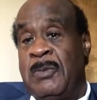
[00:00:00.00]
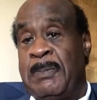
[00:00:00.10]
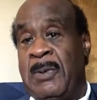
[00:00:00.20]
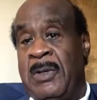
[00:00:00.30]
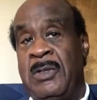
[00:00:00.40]

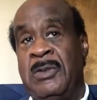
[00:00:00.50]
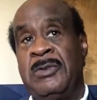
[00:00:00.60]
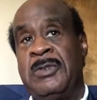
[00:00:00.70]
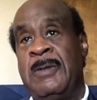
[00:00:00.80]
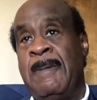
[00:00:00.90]

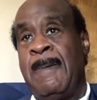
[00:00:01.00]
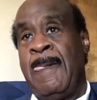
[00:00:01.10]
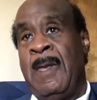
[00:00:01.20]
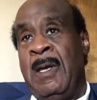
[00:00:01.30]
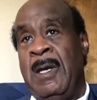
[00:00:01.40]
players.
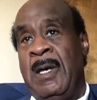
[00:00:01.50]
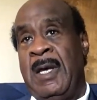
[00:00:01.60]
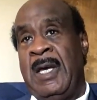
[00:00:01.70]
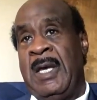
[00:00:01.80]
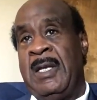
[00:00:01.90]

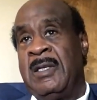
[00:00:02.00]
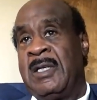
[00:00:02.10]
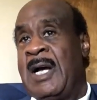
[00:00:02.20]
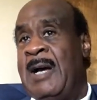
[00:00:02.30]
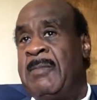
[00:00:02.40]
And the
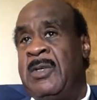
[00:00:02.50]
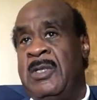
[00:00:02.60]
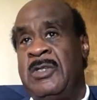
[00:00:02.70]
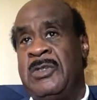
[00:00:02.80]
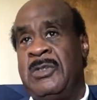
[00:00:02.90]

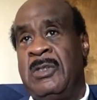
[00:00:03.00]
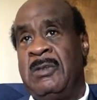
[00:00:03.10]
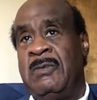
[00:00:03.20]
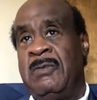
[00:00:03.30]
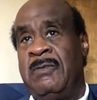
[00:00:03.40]
combination
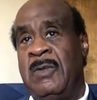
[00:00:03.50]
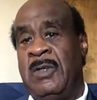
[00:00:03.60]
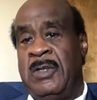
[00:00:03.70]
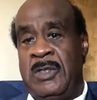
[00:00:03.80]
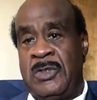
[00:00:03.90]
of
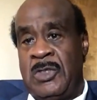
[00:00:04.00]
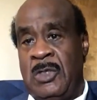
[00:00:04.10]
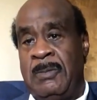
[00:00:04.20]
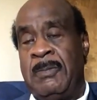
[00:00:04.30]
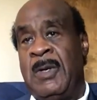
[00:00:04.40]

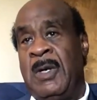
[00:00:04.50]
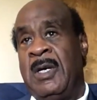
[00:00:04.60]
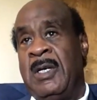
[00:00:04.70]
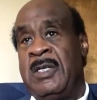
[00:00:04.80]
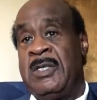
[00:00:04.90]
leadership,
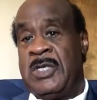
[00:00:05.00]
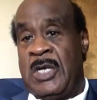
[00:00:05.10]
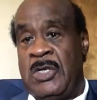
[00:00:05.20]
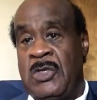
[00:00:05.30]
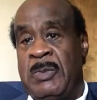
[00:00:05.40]

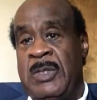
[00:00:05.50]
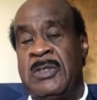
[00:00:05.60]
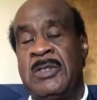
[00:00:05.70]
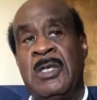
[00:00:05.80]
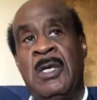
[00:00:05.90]

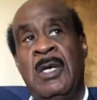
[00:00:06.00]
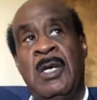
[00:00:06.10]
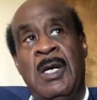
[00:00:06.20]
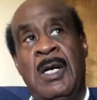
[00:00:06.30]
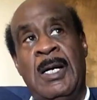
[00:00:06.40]
engagements,
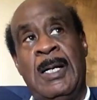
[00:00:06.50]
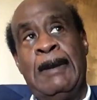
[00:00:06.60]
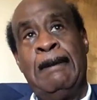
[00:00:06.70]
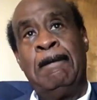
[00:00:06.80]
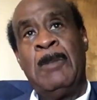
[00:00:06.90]

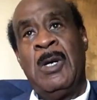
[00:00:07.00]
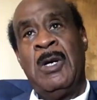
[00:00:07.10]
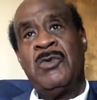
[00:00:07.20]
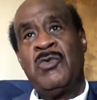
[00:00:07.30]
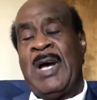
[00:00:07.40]
um,
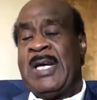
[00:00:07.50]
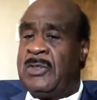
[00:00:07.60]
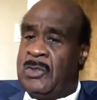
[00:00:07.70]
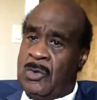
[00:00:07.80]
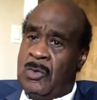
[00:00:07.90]
trying
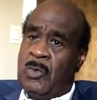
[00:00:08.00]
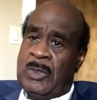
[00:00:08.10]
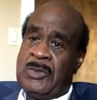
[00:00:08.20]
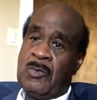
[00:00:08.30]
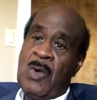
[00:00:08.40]
to do what
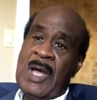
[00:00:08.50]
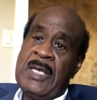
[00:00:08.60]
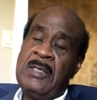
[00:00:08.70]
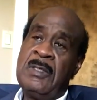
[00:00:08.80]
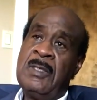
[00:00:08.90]
is
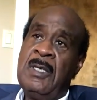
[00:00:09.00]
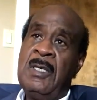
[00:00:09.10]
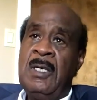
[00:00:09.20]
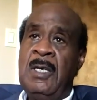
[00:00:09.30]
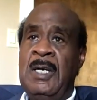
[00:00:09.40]
right,
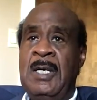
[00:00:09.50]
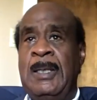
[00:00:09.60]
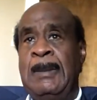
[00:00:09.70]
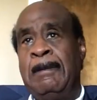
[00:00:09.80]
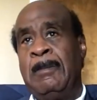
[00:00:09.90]

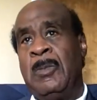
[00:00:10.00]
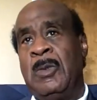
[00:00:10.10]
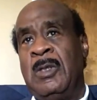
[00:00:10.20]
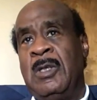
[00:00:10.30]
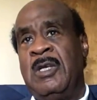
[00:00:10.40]
um,
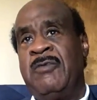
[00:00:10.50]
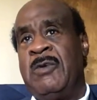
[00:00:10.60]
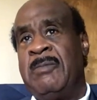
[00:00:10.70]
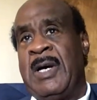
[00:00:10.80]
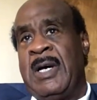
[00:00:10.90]

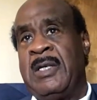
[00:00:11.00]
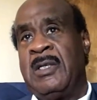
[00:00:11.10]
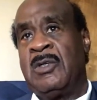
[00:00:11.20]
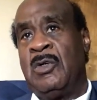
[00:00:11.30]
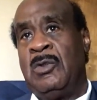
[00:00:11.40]
living by
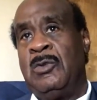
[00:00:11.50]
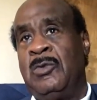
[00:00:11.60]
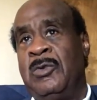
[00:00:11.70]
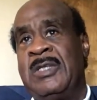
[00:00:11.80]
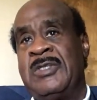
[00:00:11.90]
a
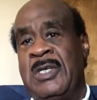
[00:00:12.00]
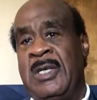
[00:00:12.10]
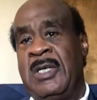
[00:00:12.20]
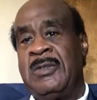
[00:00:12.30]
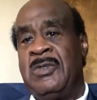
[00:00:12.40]
code that
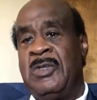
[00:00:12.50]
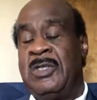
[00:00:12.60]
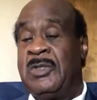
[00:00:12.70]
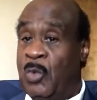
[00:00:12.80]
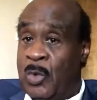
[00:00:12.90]
said you
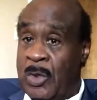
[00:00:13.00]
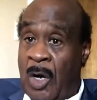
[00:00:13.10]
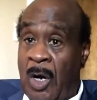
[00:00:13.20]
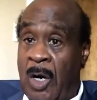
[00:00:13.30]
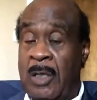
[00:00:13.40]
need to work
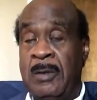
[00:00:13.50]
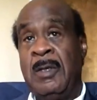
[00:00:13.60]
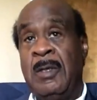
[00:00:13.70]
hard,